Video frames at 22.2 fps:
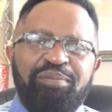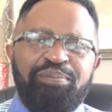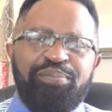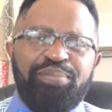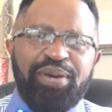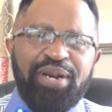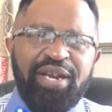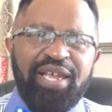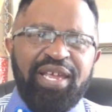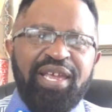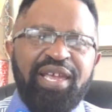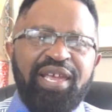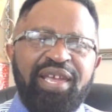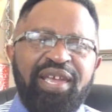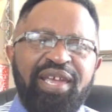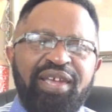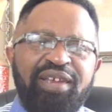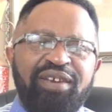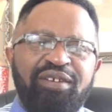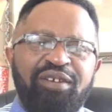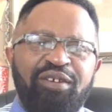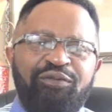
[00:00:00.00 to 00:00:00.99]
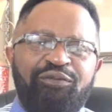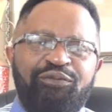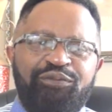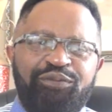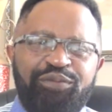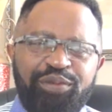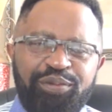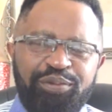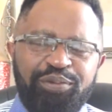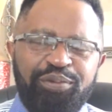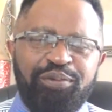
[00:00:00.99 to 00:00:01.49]
playing a
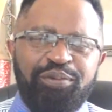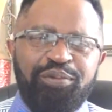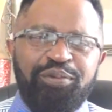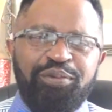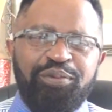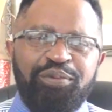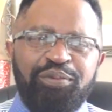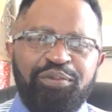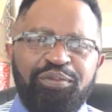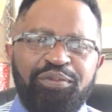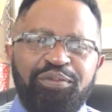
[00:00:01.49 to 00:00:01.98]
fool